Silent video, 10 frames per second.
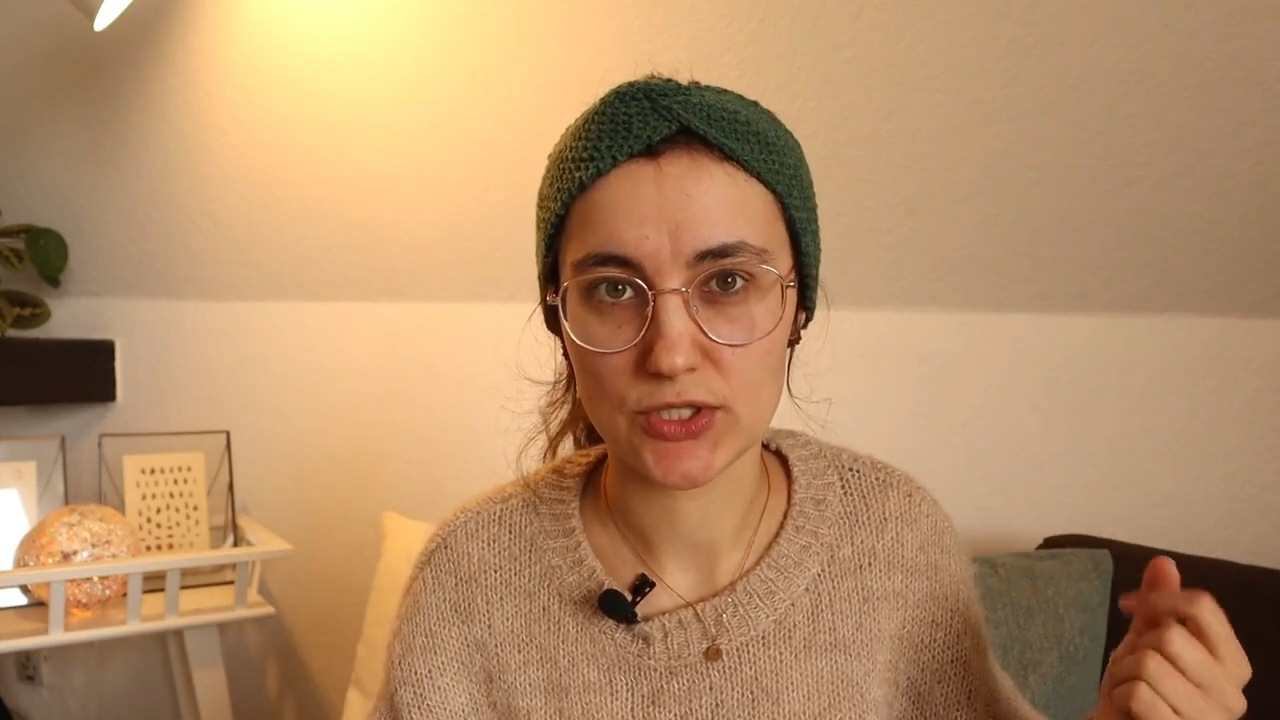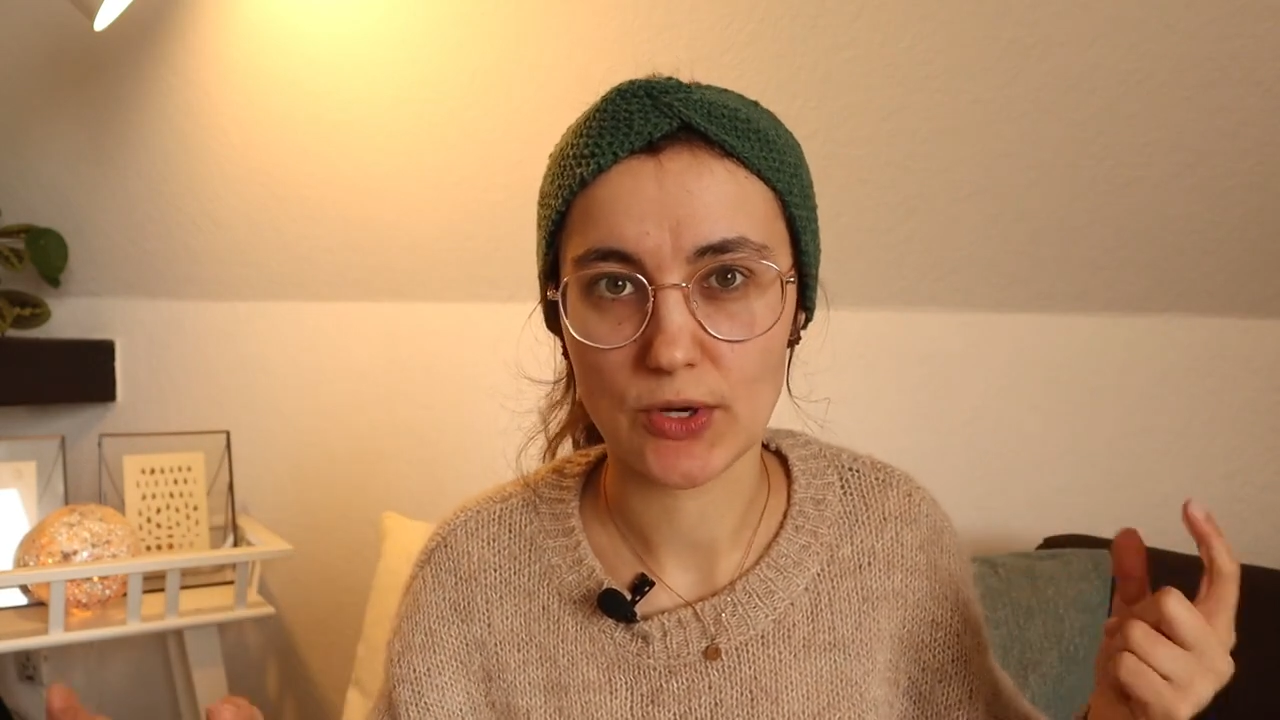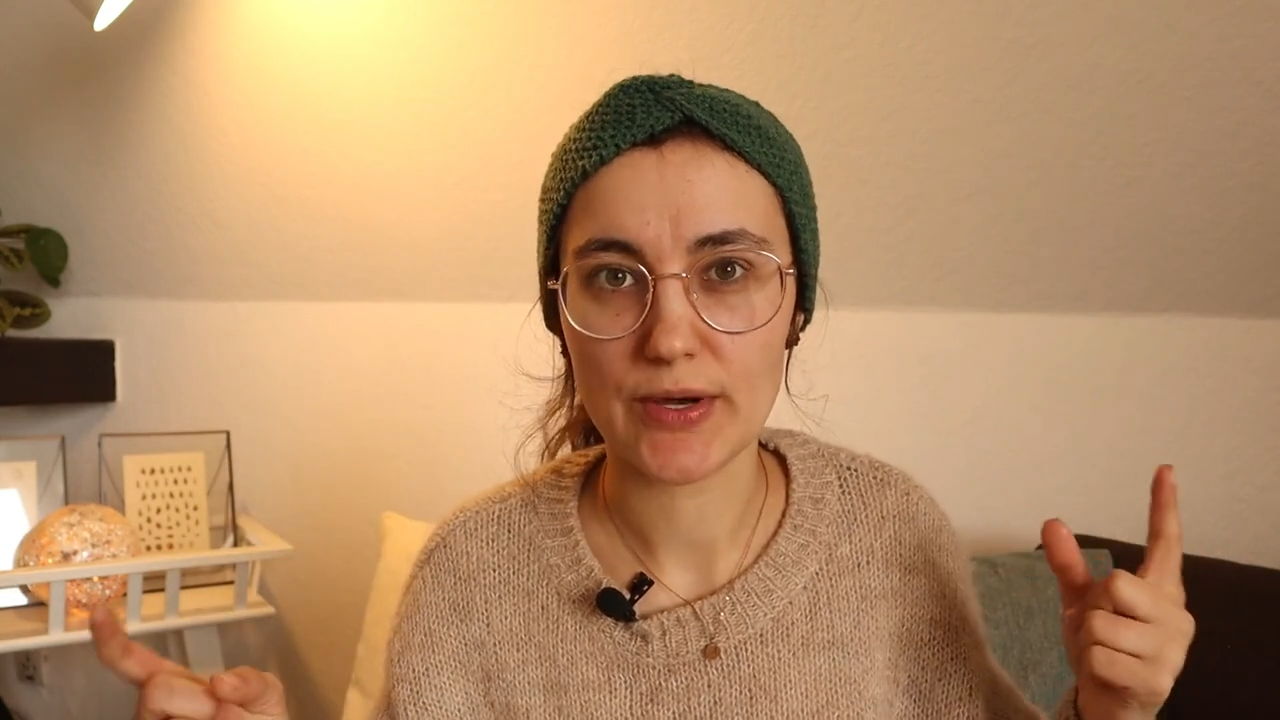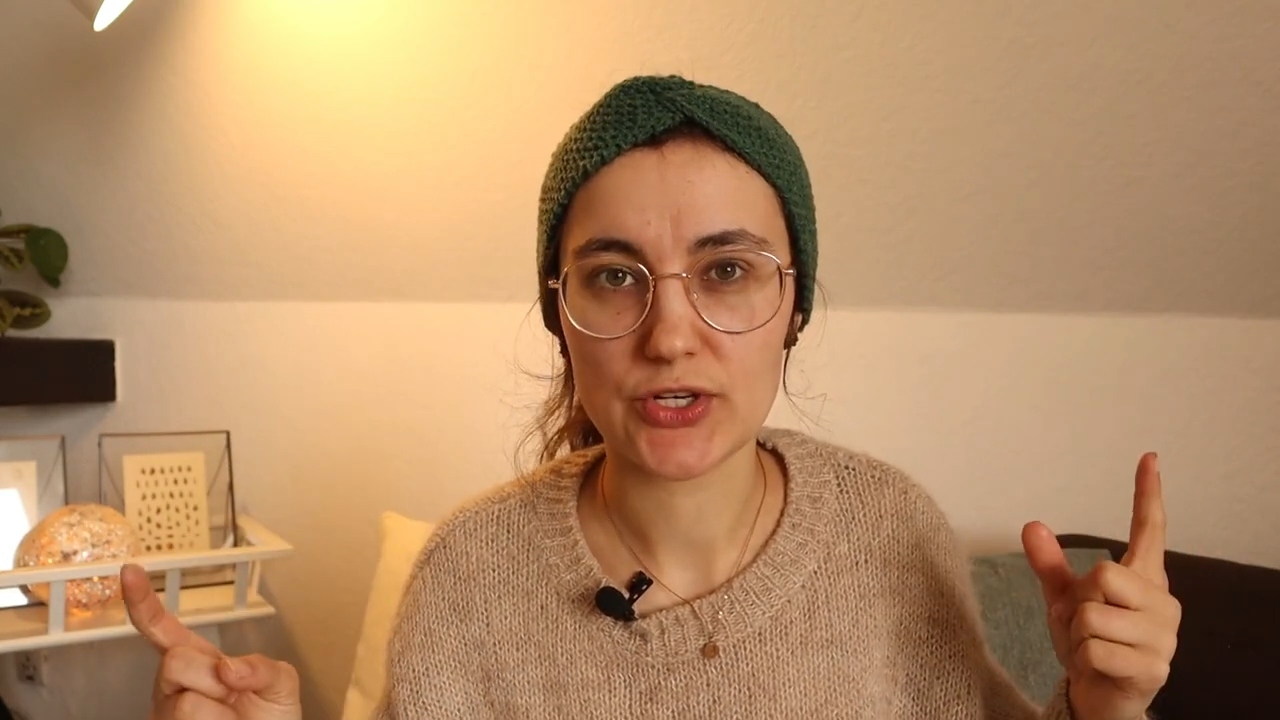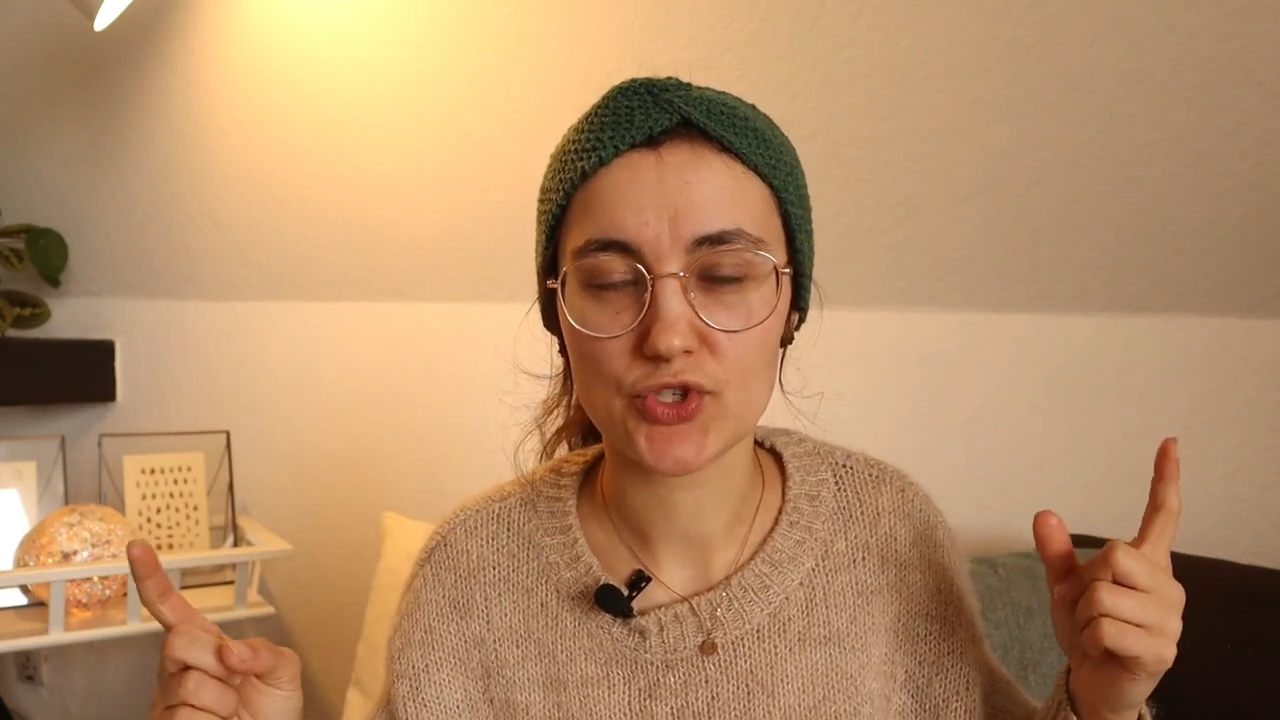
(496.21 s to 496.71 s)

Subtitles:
So it